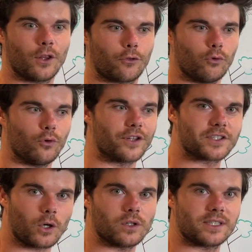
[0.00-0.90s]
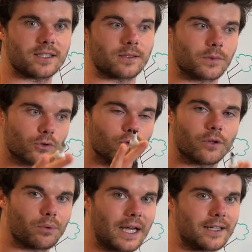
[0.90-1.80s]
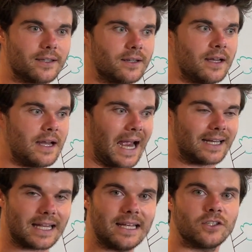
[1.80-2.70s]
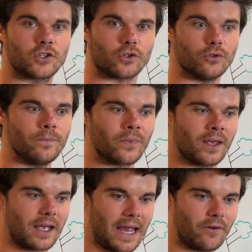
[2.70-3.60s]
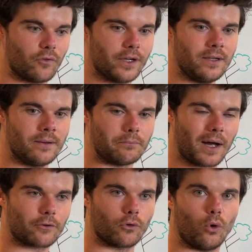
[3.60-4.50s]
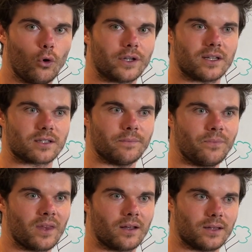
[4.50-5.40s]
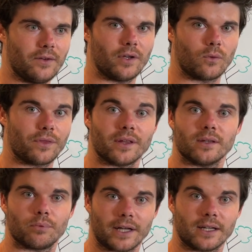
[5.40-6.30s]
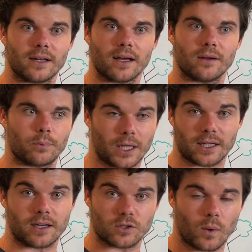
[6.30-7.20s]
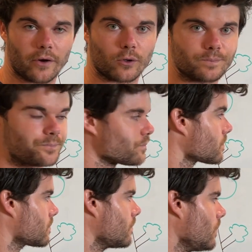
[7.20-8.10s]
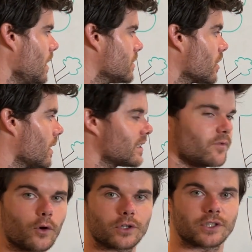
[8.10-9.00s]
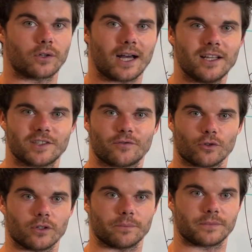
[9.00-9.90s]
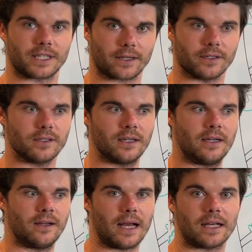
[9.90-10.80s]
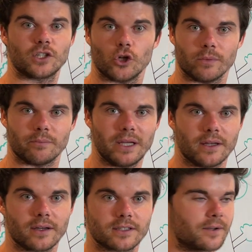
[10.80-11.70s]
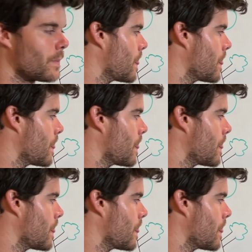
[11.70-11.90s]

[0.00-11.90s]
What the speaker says: through the solar systems, through the planet, and into every microorganism living within the planet as well. So let's focus on us for a second as human beings.